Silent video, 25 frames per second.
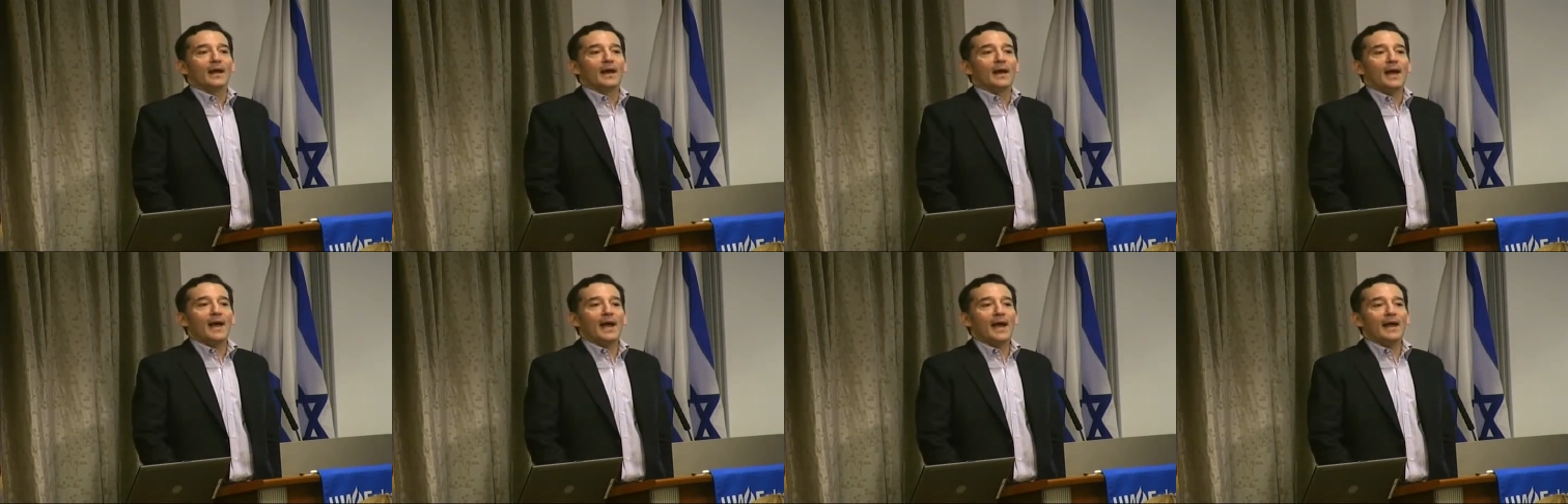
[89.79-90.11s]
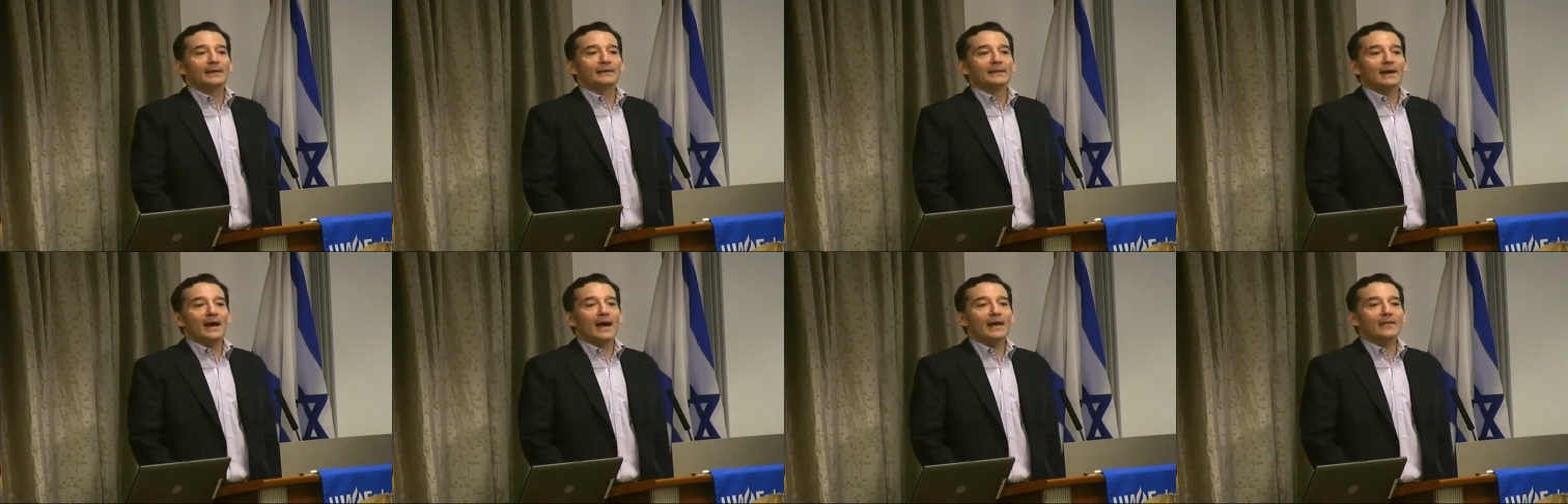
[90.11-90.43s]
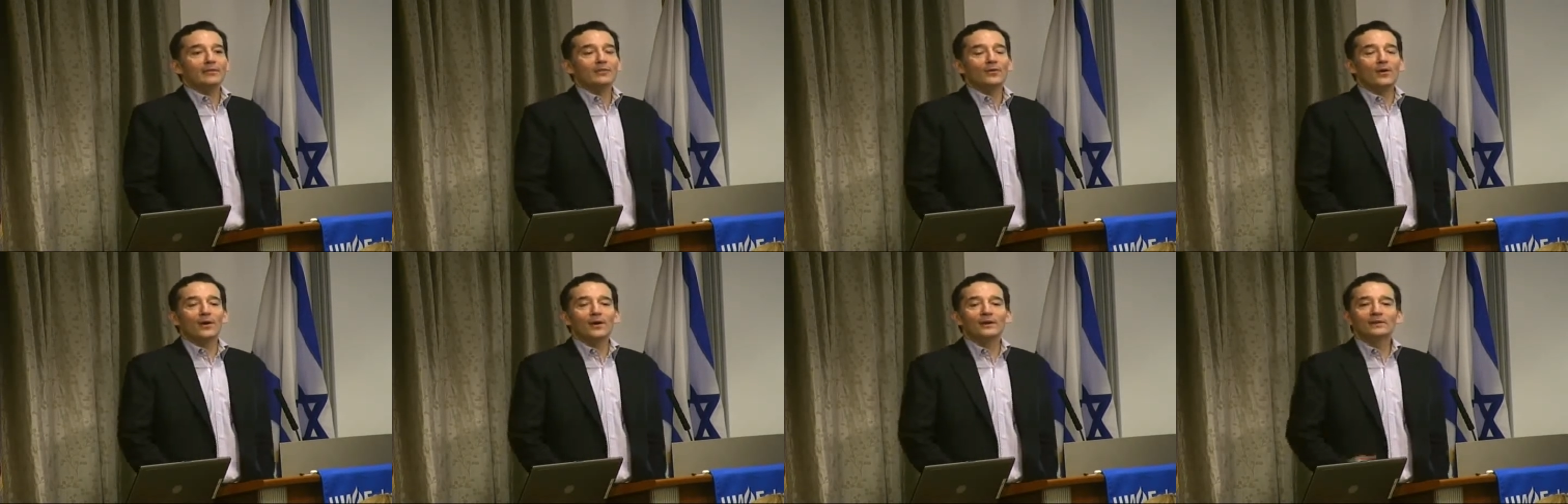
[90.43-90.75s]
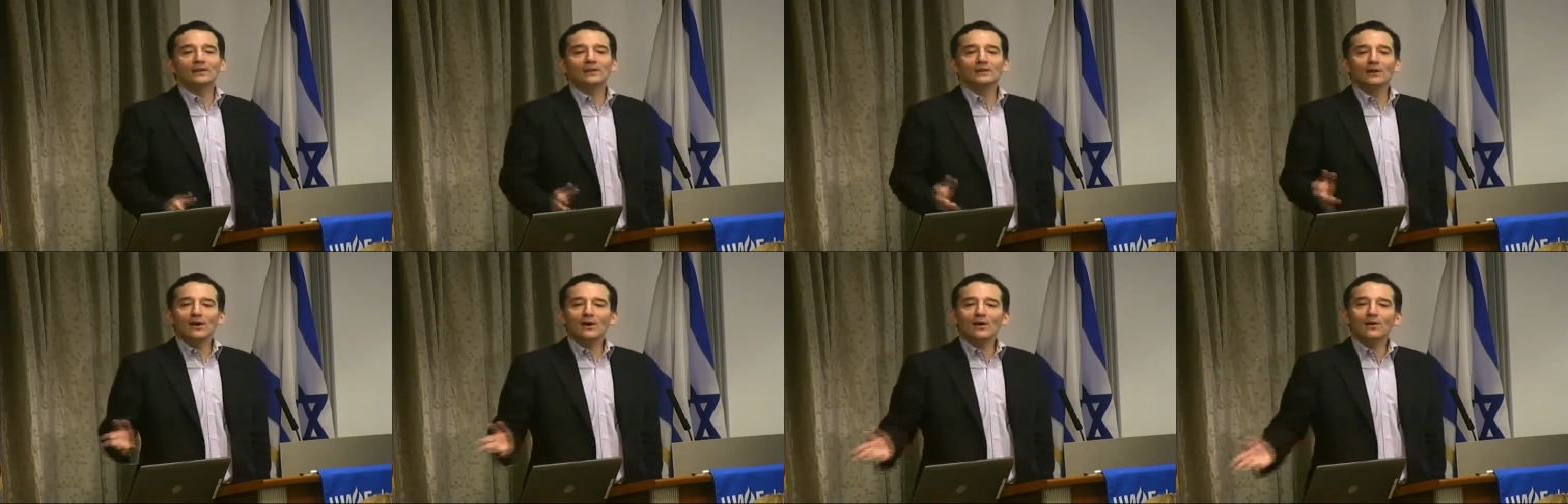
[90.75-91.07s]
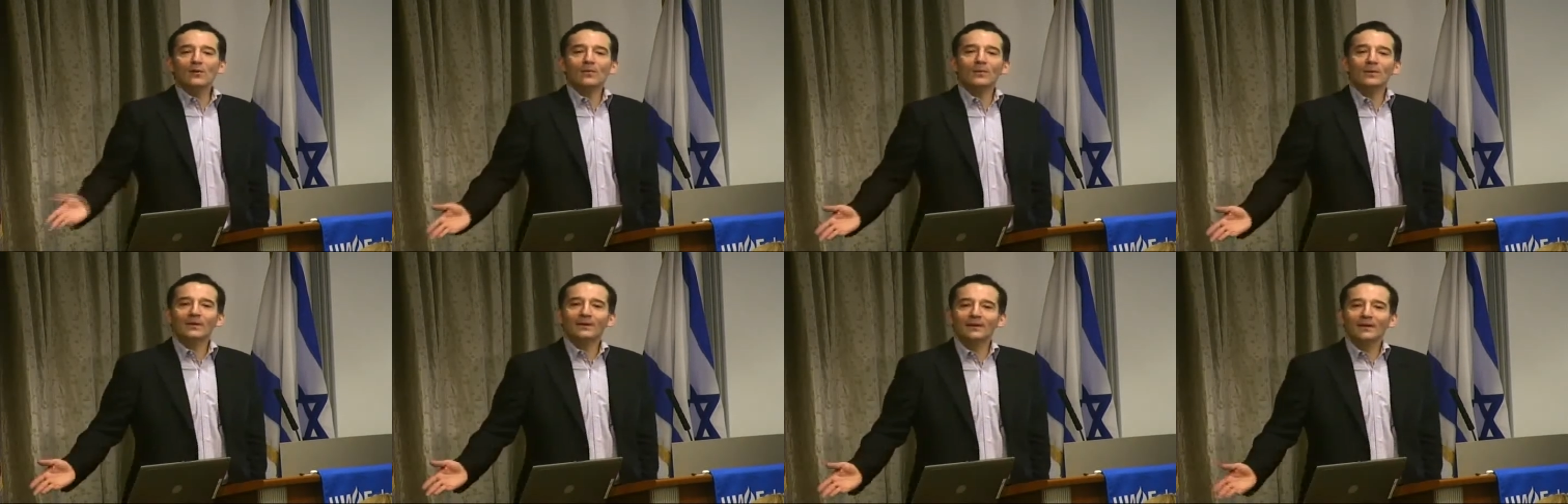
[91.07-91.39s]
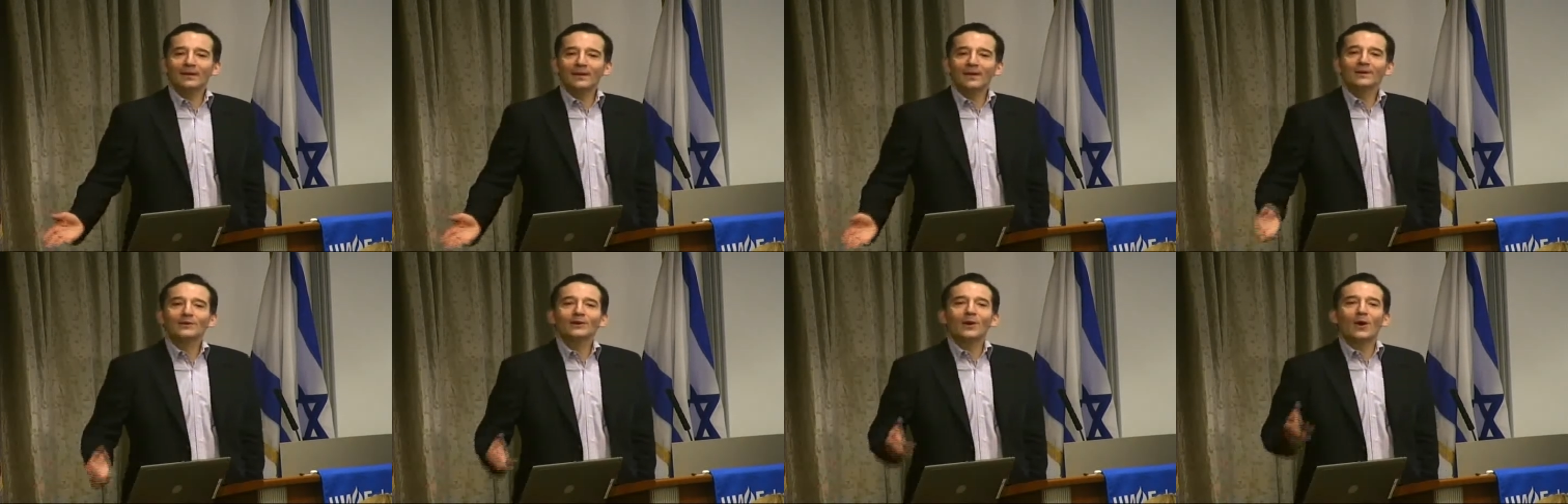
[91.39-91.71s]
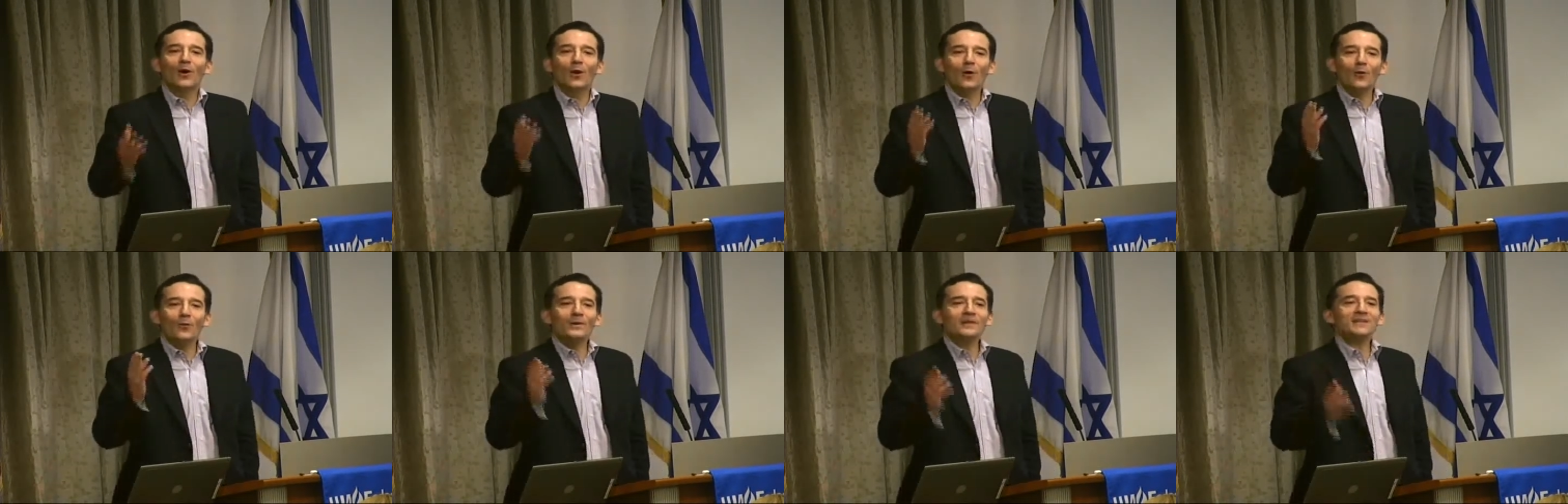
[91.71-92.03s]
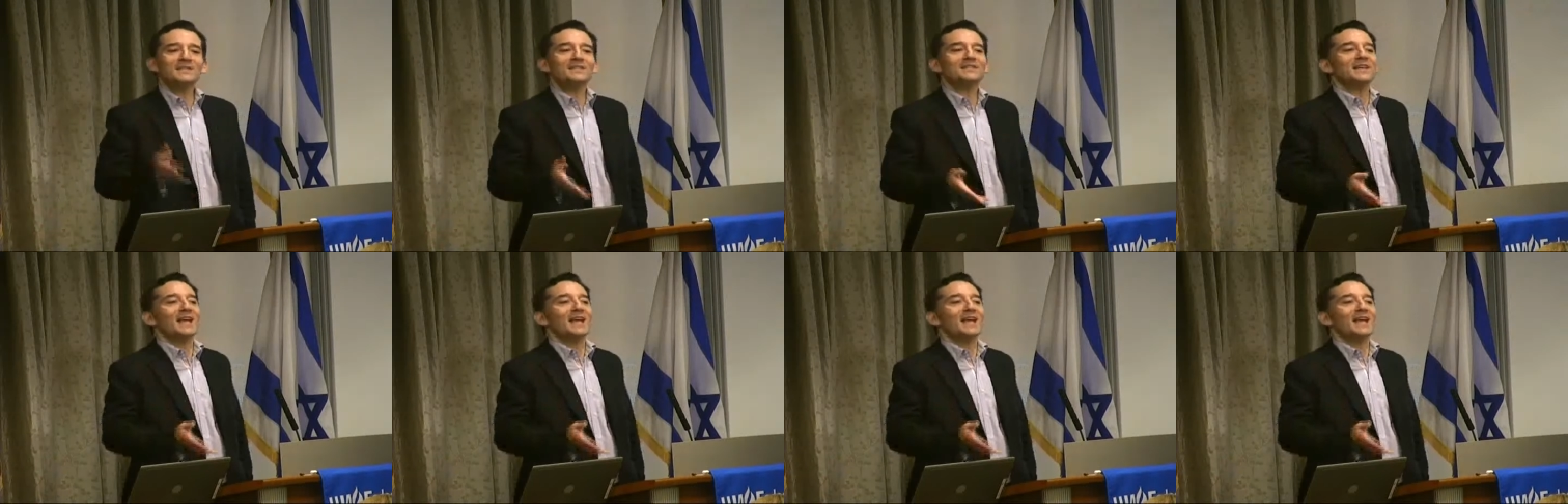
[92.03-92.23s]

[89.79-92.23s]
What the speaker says: And I thought, you know, you always